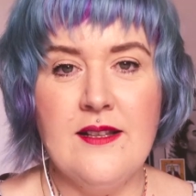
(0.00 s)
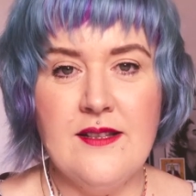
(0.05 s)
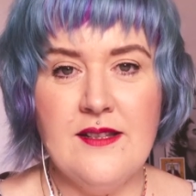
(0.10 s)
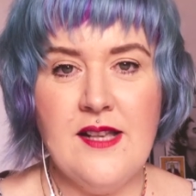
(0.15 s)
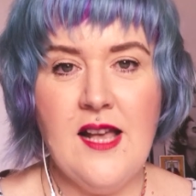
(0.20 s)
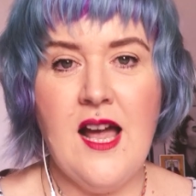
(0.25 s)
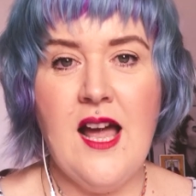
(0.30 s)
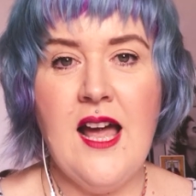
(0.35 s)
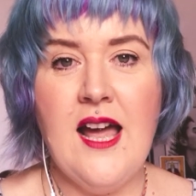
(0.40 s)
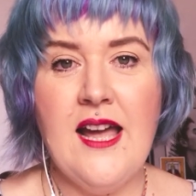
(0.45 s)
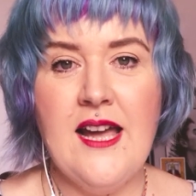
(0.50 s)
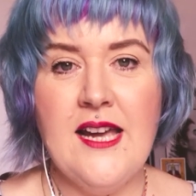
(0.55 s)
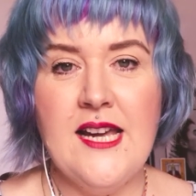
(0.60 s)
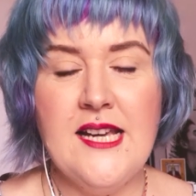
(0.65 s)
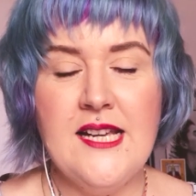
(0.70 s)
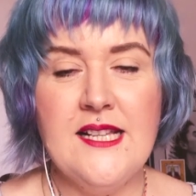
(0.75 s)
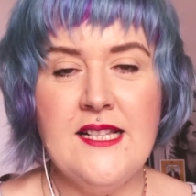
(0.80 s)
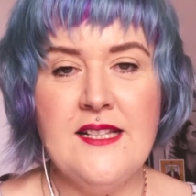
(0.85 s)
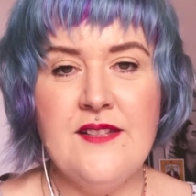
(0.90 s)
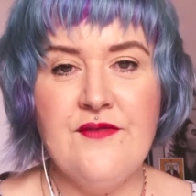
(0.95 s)

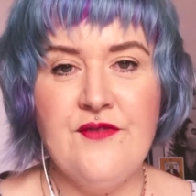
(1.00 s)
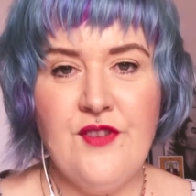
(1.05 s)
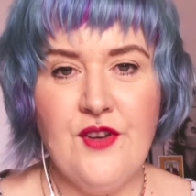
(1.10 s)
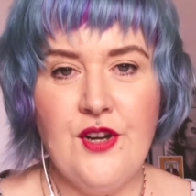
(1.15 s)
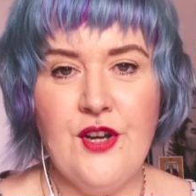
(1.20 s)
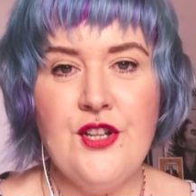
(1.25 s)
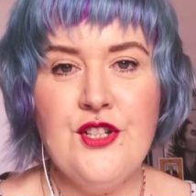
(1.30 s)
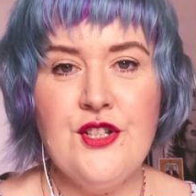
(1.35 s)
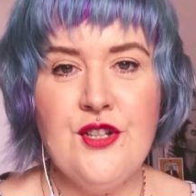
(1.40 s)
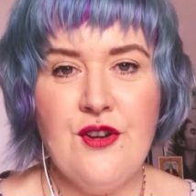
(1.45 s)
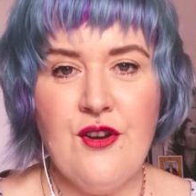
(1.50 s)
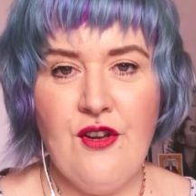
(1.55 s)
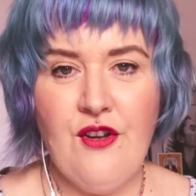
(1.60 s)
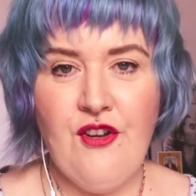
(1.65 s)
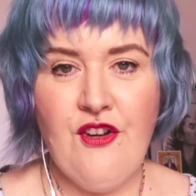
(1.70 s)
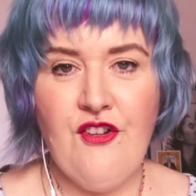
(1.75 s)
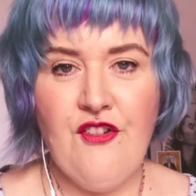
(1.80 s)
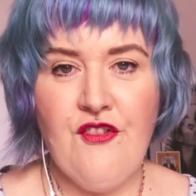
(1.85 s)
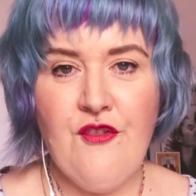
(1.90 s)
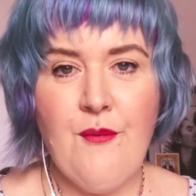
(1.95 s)
size version
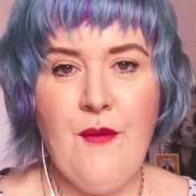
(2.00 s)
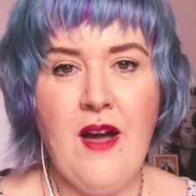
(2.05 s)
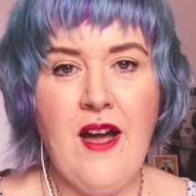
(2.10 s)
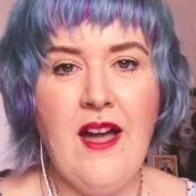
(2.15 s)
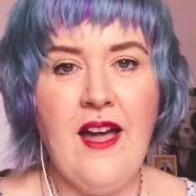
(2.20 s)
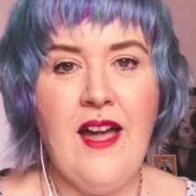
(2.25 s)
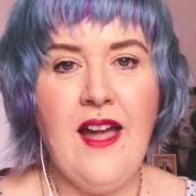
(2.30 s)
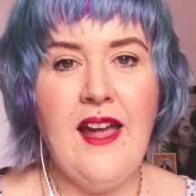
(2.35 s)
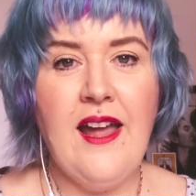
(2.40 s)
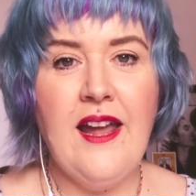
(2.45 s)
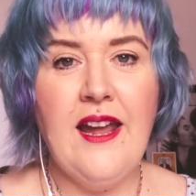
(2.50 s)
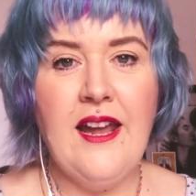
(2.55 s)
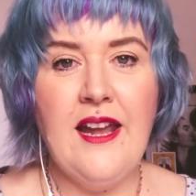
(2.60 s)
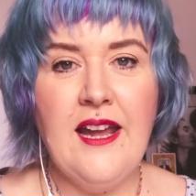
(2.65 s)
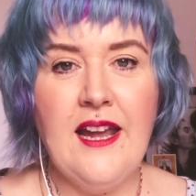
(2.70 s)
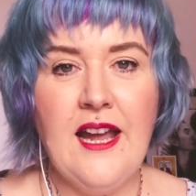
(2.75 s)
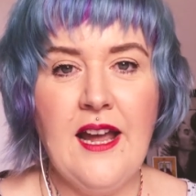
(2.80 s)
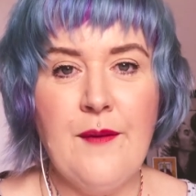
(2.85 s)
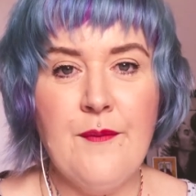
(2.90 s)
of my